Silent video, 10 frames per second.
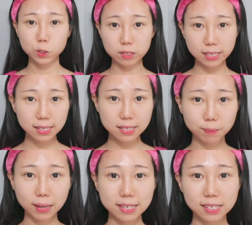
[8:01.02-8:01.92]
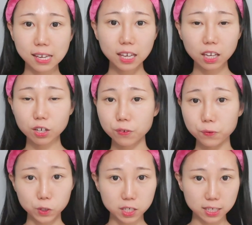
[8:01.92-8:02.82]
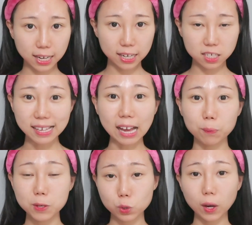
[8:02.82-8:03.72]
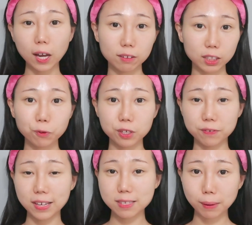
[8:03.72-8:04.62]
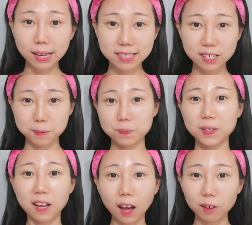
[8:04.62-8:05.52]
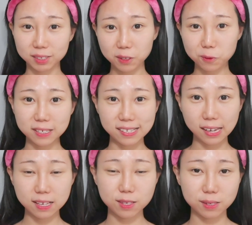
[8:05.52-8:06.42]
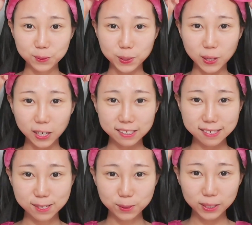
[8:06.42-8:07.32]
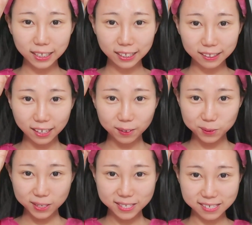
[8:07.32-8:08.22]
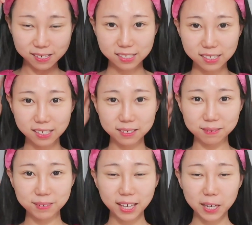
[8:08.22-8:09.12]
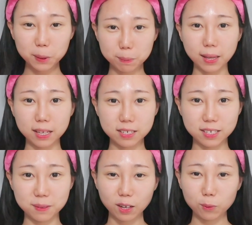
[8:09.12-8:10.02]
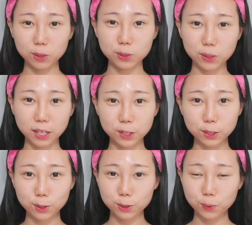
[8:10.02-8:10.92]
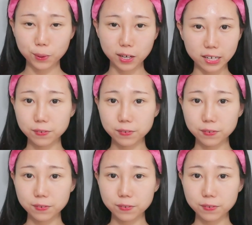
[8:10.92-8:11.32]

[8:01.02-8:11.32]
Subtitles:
So this is my skincare for tonight. I'll be trying on different face masks on different days. Wow, I just really in love with the hairband. I want to continue to wear it.